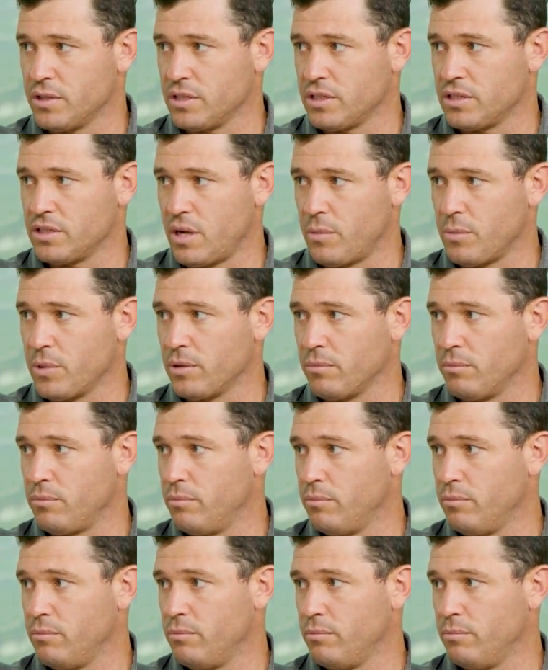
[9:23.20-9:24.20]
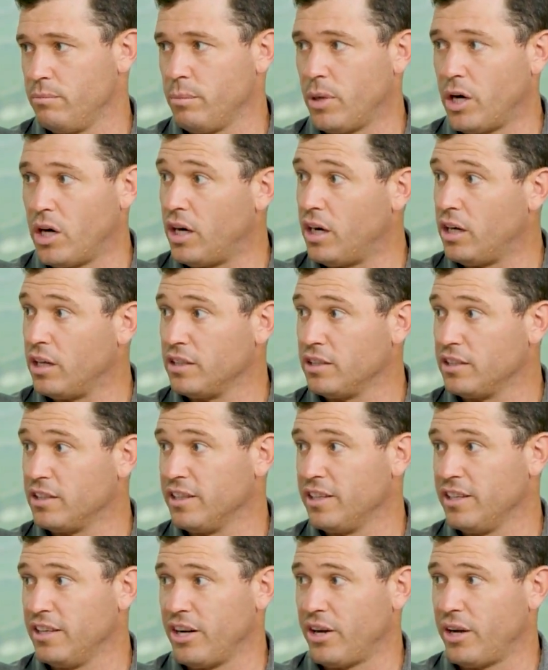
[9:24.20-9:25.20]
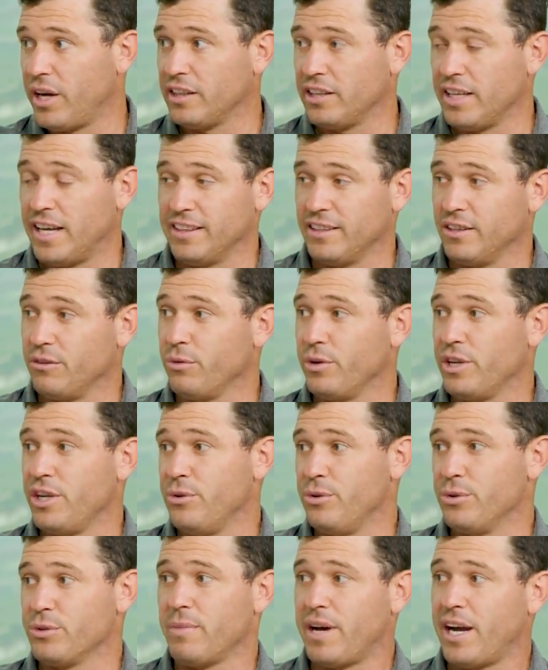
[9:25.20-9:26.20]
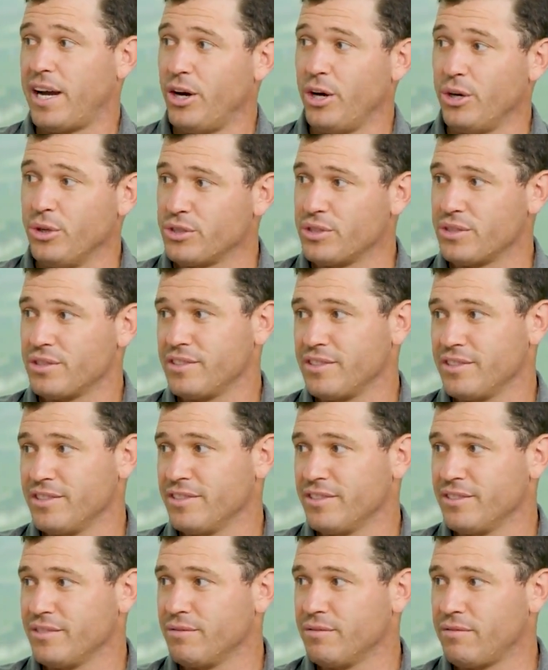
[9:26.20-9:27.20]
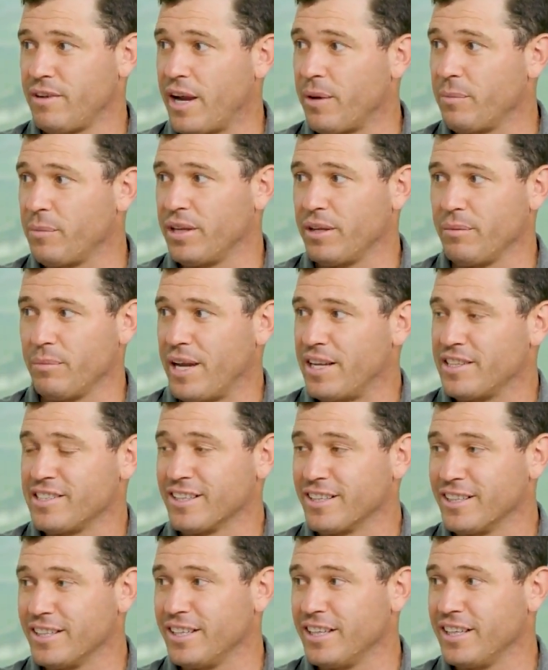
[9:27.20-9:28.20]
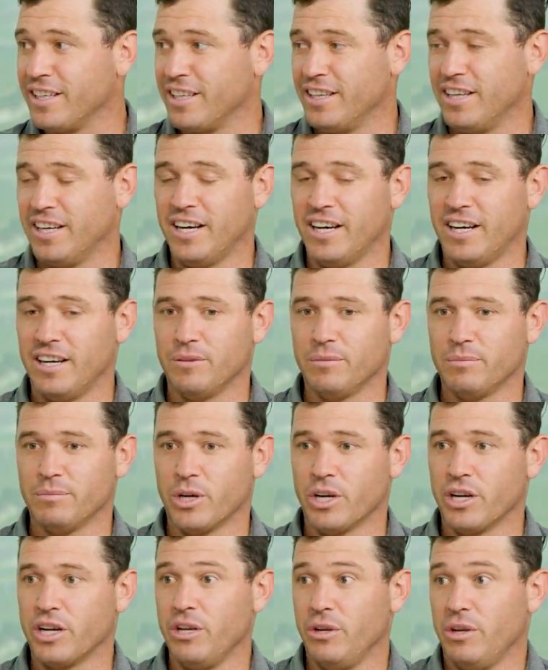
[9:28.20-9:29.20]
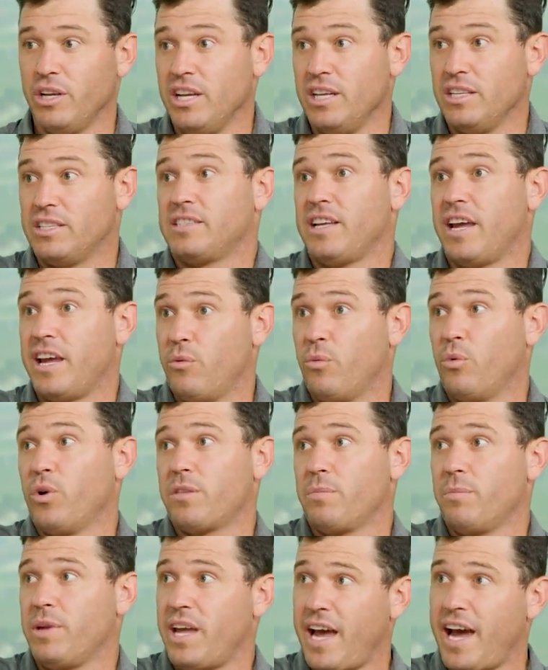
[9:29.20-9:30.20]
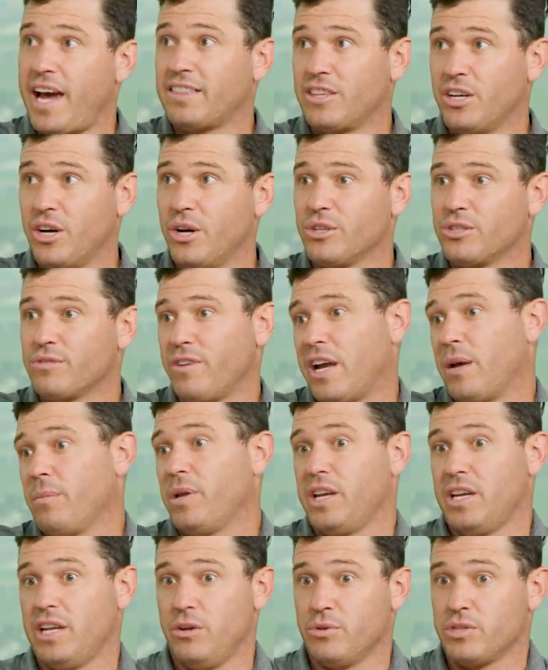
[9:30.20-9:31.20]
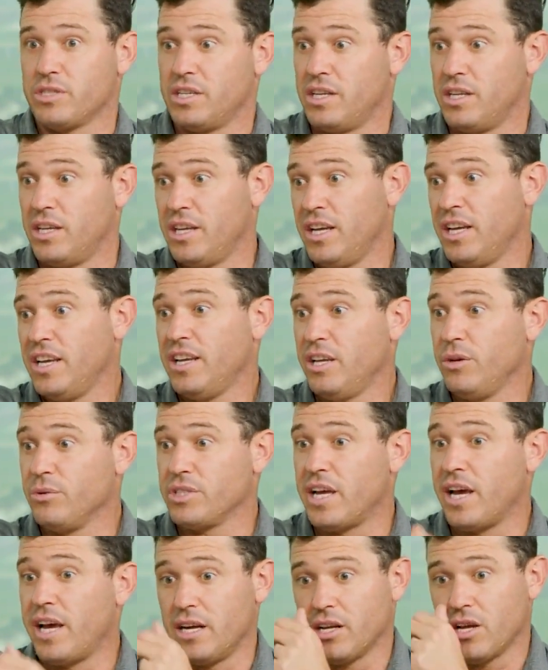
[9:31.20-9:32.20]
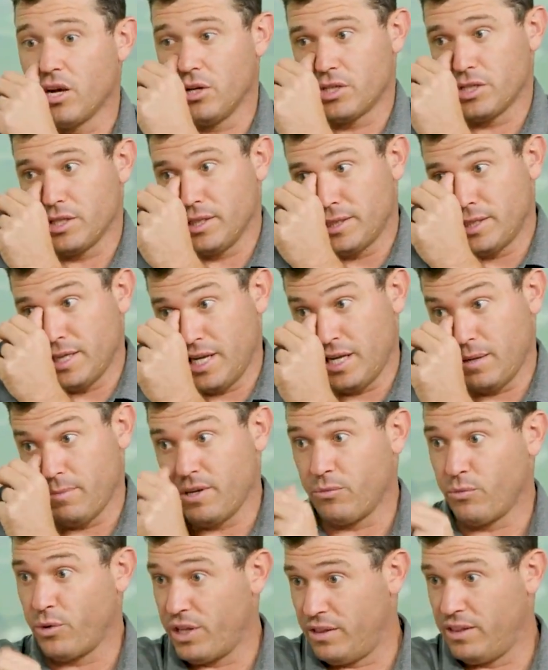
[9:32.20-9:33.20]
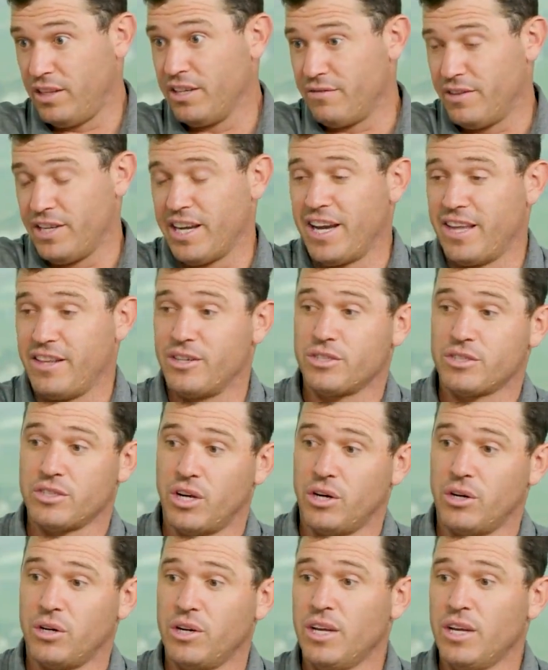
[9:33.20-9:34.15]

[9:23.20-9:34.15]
summer ball. I lived with. He was my host family basically, or he stayed with me at the host family, and he was the head coach of the team, and we lived together. So